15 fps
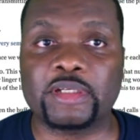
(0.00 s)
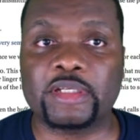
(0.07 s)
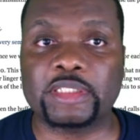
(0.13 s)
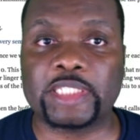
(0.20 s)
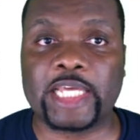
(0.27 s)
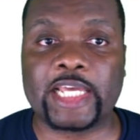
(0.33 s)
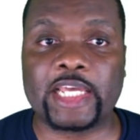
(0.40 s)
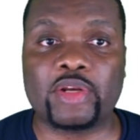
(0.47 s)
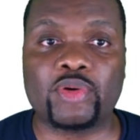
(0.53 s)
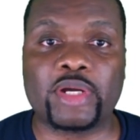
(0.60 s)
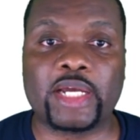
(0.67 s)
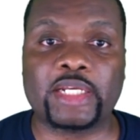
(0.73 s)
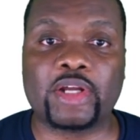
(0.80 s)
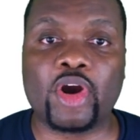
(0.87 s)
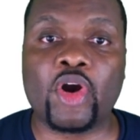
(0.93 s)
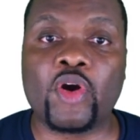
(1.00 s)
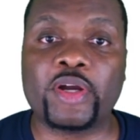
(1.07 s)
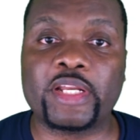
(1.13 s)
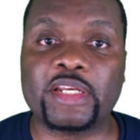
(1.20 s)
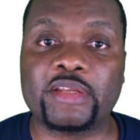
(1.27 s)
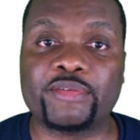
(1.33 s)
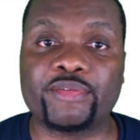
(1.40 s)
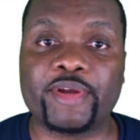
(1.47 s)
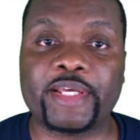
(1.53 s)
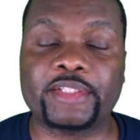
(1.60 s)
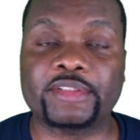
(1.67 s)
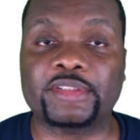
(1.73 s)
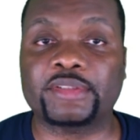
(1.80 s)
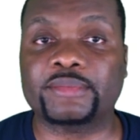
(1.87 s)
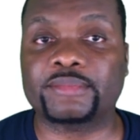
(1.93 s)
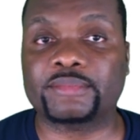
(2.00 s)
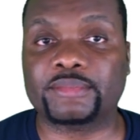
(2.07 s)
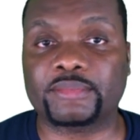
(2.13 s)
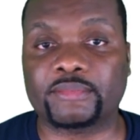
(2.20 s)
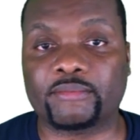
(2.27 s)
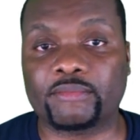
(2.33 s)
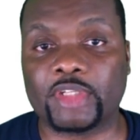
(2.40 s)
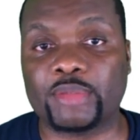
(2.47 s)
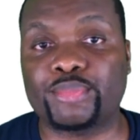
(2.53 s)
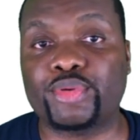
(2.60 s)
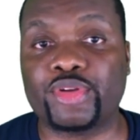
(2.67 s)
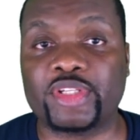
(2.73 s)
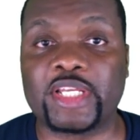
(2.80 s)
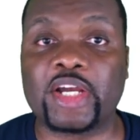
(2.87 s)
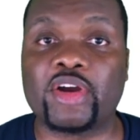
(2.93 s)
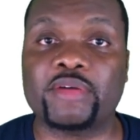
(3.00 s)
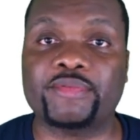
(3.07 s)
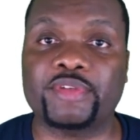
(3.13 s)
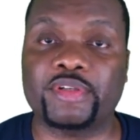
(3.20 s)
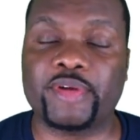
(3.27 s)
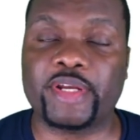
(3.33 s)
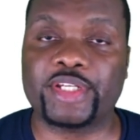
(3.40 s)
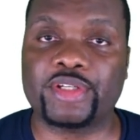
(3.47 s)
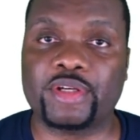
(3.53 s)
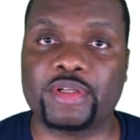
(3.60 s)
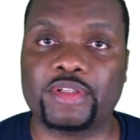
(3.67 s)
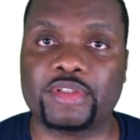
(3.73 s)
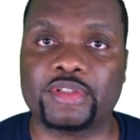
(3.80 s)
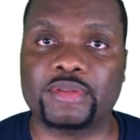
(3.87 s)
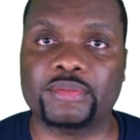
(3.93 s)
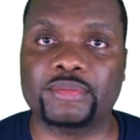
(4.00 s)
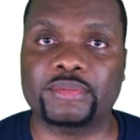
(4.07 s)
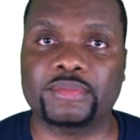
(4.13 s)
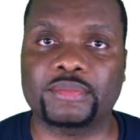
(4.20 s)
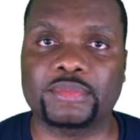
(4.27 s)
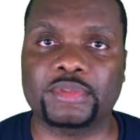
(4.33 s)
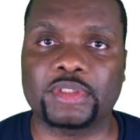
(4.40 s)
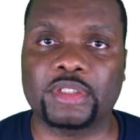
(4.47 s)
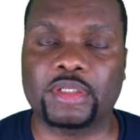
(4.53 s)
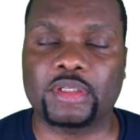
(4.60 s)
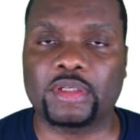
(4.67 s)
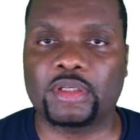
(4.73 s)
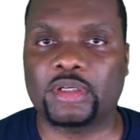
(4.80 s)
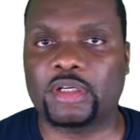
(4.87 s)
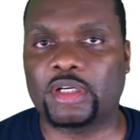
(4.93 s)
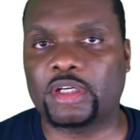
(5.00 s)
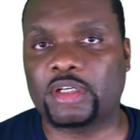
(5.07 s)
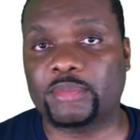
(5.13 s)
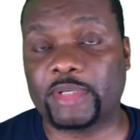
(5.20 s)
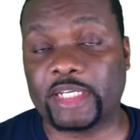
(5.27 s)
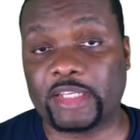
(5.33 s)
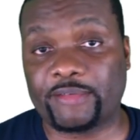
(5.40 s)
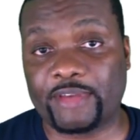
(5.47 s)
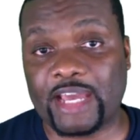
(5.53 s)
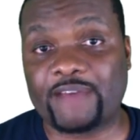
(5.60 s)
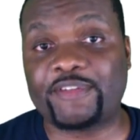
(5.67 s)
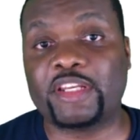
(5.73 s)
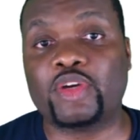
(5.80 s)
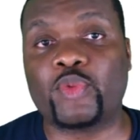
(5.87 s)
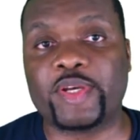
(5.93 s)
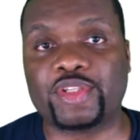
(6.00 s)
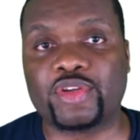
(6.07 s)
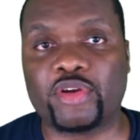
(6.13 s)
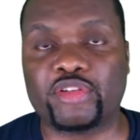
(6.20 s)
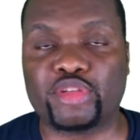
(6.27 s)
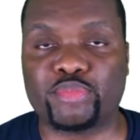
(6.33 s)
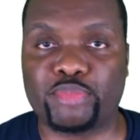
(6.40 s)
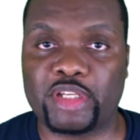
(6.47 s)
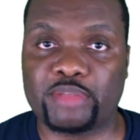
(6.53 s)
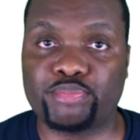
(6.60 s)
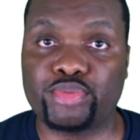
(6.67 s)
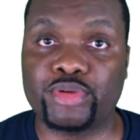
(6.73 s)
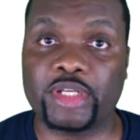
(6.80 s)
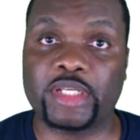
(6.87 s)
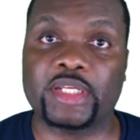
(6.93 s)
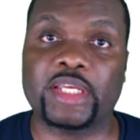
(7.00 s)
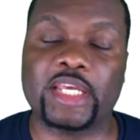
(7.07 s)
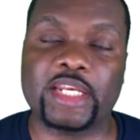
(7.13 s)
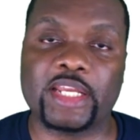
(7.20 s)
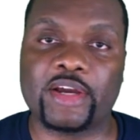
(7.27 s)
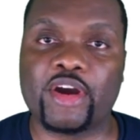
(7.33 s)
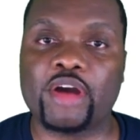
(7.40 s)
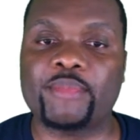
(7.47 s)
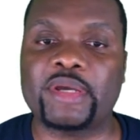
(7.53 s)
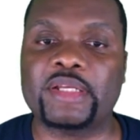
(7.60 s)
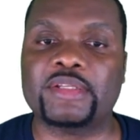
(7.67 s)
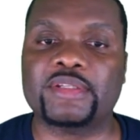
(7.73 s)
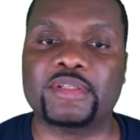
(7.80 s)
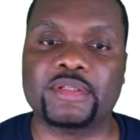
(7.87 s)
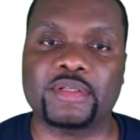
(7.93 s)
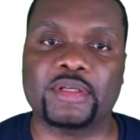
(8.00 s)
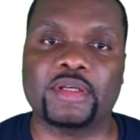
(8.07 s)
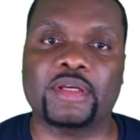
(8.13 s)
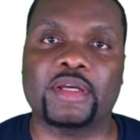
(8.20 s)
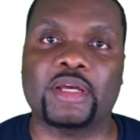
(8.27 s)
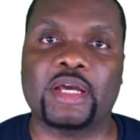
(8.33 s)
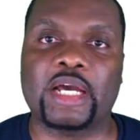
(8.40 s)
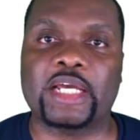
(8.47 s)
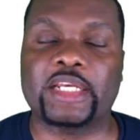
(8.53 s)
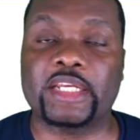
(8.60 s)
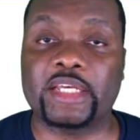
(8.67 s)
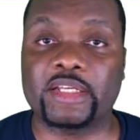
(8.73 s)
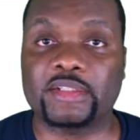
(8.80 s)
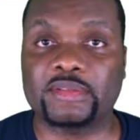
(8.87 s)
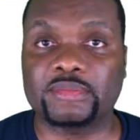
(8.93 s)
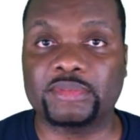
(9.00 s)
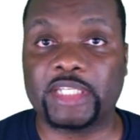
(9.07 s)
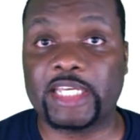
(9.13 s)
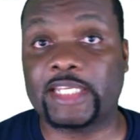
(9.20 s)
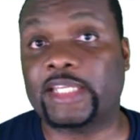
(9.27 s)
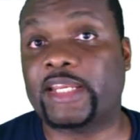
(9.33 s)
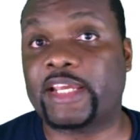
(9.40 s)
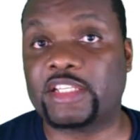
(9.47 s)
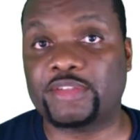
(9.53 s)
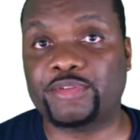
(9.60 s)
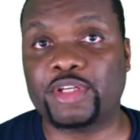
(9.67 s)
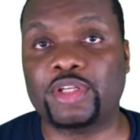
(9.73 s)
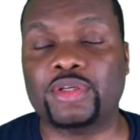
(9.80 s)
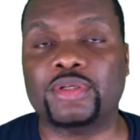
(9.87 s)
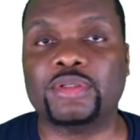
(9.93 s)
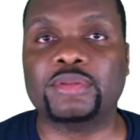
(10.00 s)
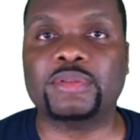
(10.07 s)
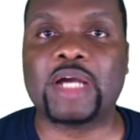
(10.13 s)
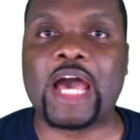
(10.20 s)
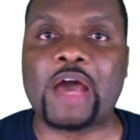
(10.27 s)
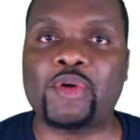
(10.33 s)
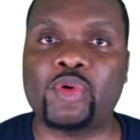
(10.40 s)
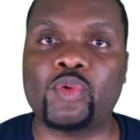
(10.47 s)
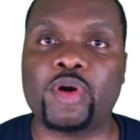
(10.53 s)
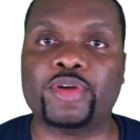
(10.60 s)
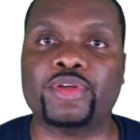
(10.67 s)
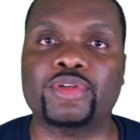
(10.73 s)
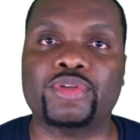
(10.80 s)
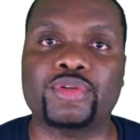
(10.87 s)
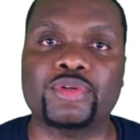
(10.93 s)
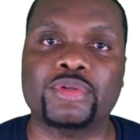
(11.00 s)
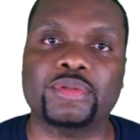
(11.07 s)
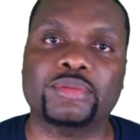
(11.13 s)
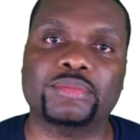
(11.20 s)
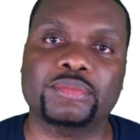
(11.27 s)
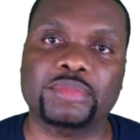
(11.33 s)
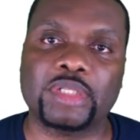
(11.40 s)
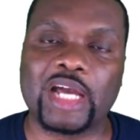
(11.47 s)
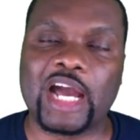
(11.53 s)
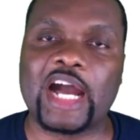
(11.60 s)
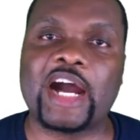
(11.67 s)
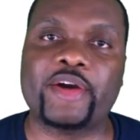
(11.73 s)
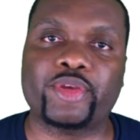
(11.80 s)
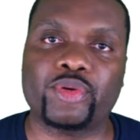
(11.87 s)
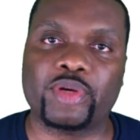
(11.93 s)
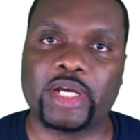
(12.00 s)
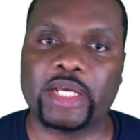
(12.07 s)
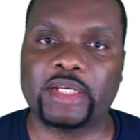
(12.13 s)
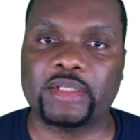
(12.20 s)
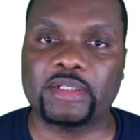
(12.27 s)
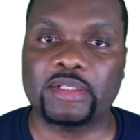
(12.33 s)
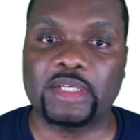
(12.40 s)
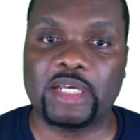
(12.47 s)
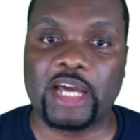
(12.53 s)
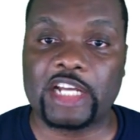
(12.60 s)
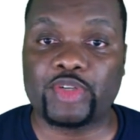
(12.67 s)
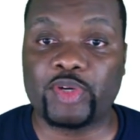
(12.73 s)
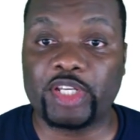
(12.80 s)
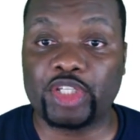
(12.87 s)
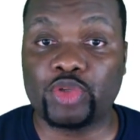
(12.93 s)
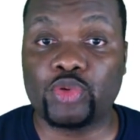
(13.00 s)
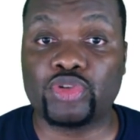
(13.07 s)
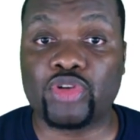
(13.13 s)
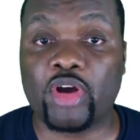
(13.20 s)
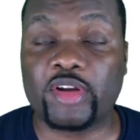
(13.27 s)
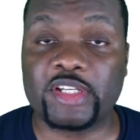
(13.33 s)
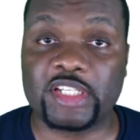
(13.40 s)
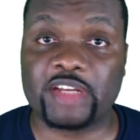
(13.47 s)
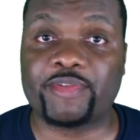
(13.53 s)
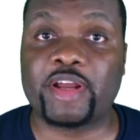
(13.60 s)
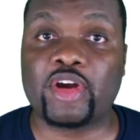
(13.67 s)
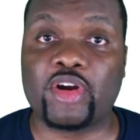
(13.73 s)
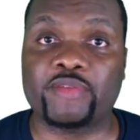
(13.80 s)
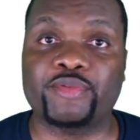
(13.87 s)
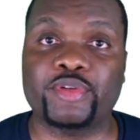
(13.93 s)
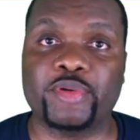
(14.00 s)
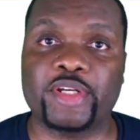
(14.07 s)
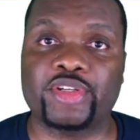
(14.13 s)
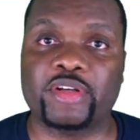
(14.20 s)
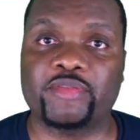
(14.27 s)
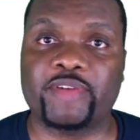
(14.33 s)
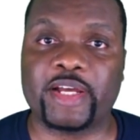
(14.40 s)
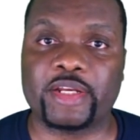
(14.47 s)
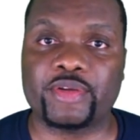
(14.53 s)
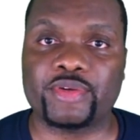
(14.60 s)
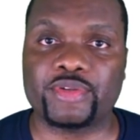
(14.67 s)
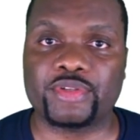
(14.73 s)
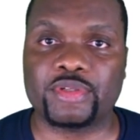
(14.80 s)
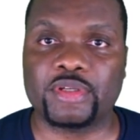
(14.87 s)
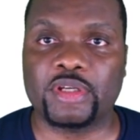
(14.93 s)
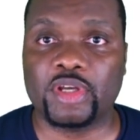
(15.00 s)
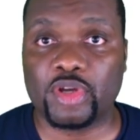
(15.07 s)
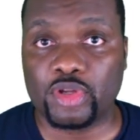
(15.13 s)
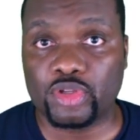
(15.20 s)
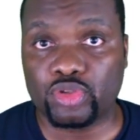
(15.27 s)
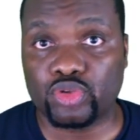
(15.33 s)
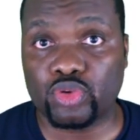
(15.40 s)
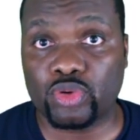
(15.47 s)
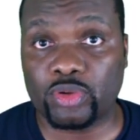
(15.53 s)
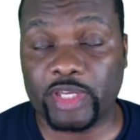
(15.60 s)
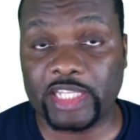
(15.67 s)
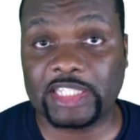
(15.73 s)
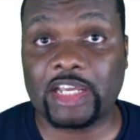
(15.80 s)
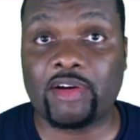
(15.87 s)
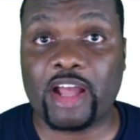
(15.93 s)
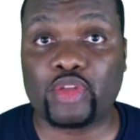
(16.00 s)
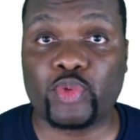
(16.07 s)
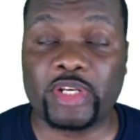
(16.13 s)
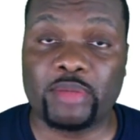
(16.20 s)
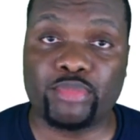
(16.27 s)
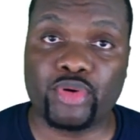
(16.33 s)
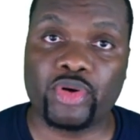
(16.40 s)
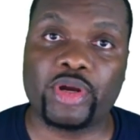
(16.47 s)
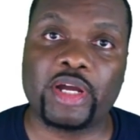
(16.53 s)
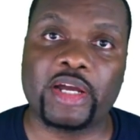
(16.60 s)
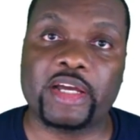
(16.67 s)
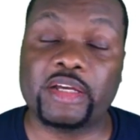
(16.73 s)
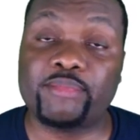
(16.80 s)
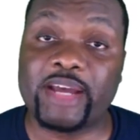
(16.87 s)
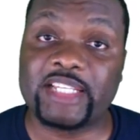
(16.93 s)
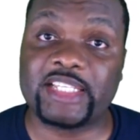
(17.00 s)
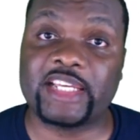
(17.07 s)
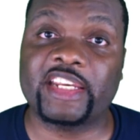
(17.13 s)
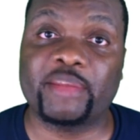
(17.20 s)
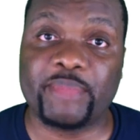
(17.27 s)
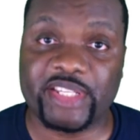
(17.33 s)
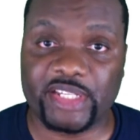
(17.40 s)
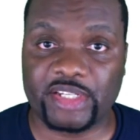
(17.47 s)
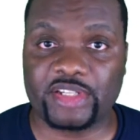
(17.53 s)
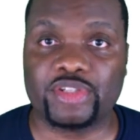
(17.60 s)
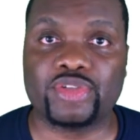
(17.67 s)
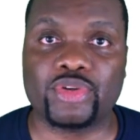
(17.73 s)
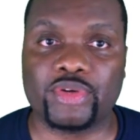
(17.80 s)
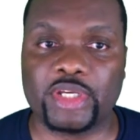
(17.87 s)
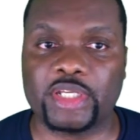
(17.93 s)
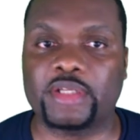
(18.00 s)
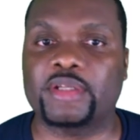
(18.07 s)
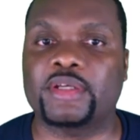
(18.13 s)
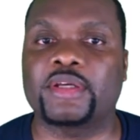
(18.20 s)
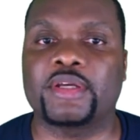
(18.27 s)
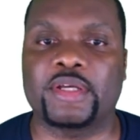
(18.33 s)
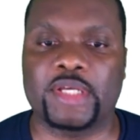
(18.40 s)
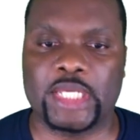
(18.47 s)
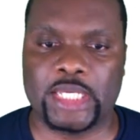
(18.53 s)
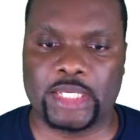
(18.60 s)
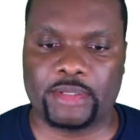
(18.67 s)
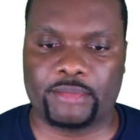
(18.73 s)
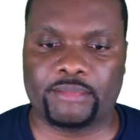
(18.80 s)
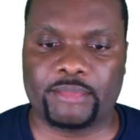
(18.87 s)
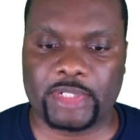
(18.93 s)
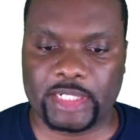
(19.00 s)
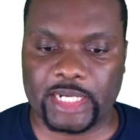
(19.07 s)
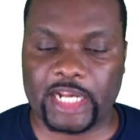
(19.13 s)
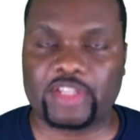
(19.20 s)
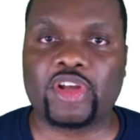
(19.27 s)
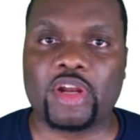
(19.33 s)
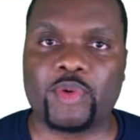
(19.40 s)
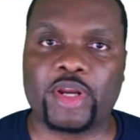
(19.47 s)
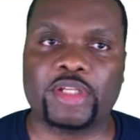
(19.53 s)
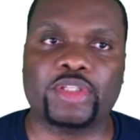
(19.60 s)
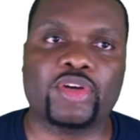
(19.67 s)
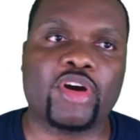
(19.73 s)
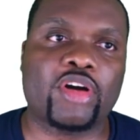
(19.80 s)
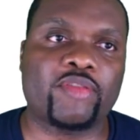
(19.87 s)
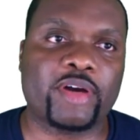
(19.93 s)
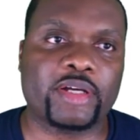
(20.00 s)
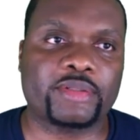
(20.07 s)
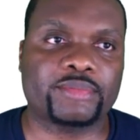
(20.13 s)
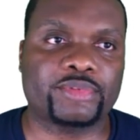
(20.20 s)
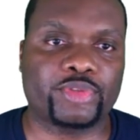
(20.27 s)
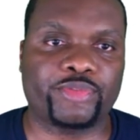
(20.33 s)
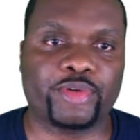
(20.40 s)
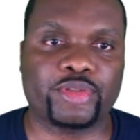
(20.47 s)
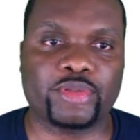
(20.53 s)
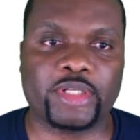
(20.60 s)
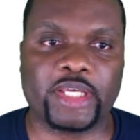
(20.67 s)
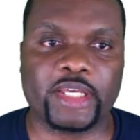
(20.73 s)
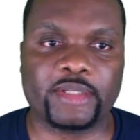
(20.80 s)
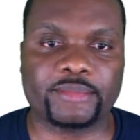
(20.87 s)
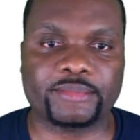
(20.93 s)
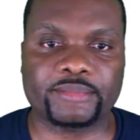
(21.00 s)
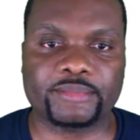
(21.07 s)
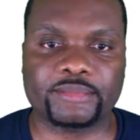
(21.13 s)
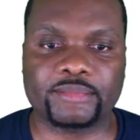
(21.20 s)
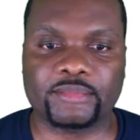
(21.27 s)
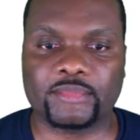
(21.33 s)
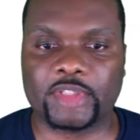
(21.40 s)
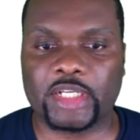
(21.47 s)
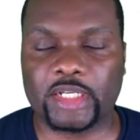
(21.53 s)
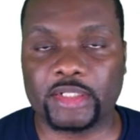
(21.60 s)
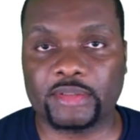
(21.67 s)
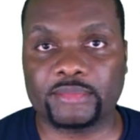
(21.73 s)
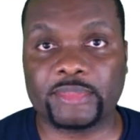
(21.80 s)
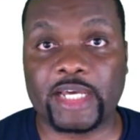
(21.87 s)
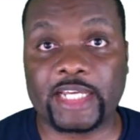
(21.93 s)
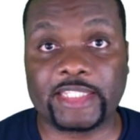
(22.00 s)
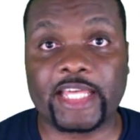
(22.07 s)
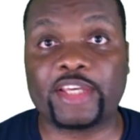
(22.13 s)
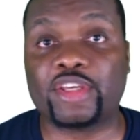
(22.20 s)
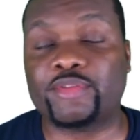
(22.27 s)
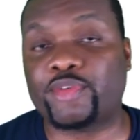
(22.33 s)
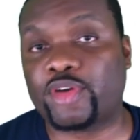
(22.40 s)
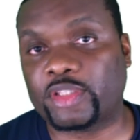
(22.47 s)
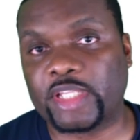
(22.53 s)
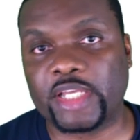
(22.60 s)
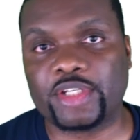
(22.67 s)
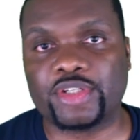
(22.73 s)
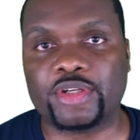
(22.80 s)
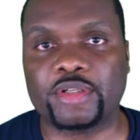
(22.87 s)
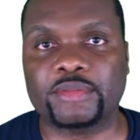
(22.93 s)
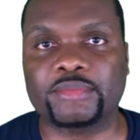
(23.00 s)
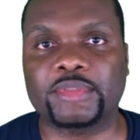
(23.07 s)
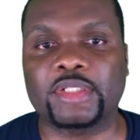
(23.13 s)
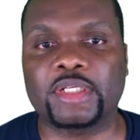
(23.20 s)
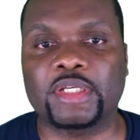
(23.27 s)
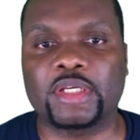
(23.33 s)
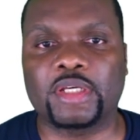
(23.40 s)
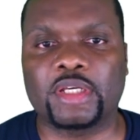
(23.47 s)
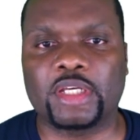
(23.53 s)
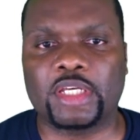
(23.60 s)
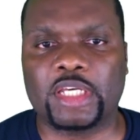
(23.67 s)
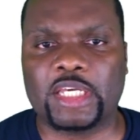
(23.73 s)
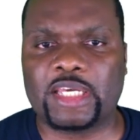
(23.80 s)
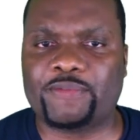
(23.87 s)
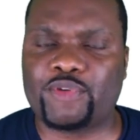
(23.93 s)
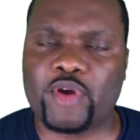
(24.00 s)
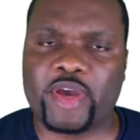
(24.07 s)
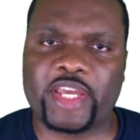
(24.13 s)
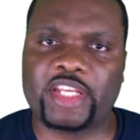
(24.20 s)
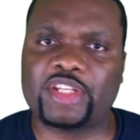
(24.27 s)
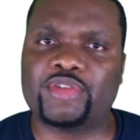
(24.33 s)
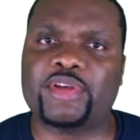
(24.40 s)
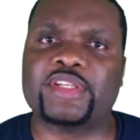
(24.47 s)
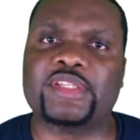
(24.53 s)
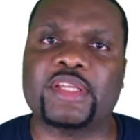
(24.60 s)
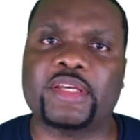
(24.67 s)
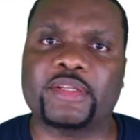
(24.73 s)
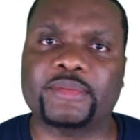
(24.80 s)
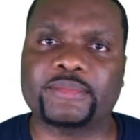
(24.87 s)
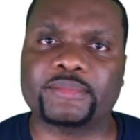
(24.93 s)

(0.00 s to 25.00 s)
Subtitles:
take a look at all the different producer configurations. And if you have any questions, please put it in the comments. And then in the next video, I will walk you through how you can actually use all these different configuration values to interact with the broker by sending messages to it. That's all I wanted to cover for today. And I thank you for your attention. If you are interested